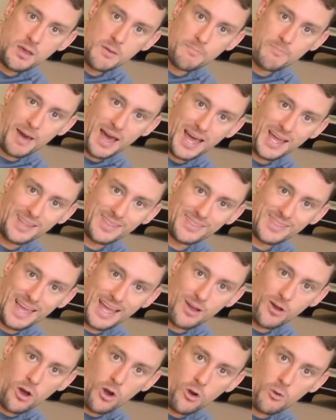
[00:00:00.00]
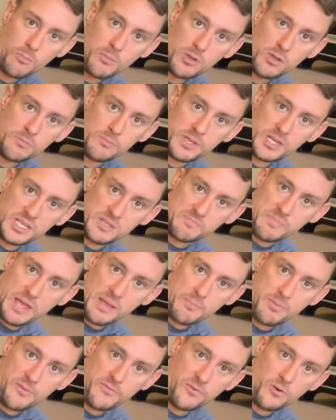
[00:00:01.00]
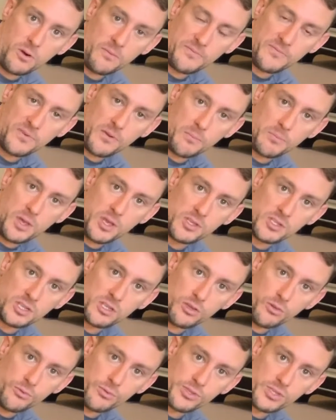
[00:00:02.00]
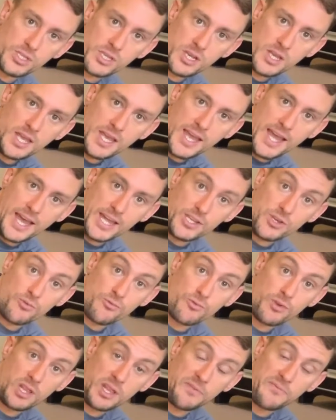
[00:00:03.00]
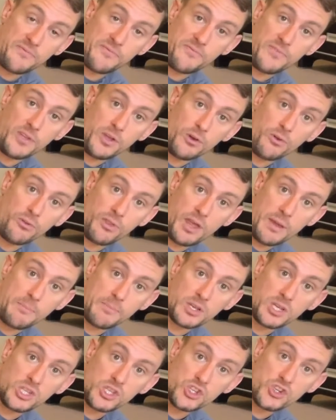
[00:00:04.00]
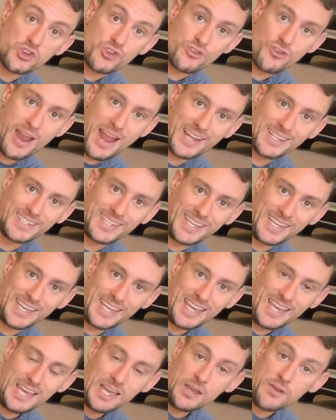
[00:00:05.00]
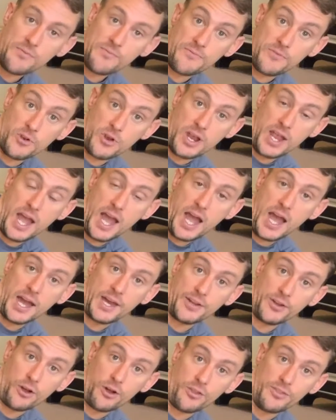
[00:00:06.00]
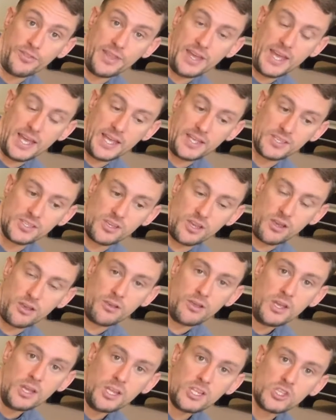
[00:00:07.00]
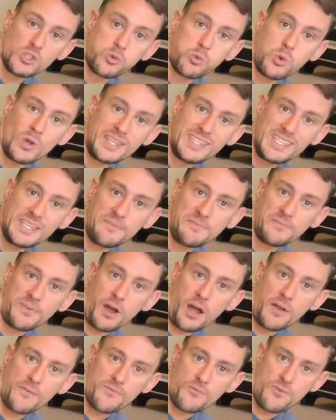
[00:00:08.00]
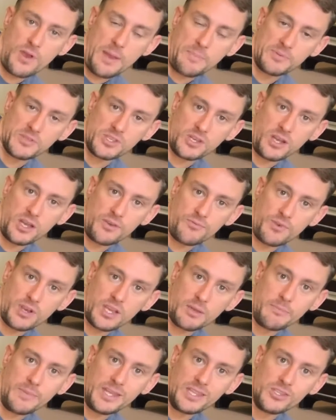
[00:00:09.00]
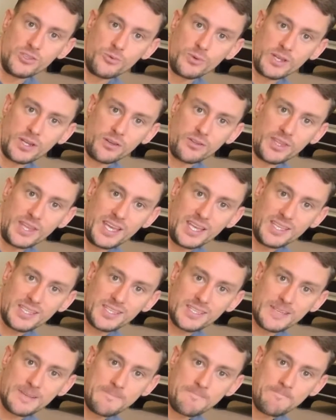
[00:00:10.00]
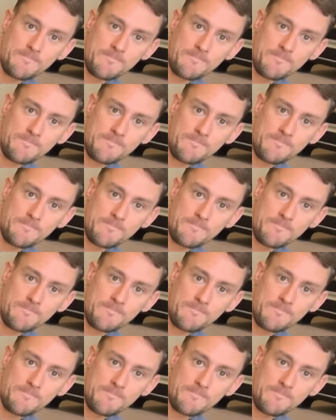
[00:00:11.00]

but that whole movement is being performed from those glutes, and you'll really feel them contracting very hard on there. So 25 reps I recommend doing on these,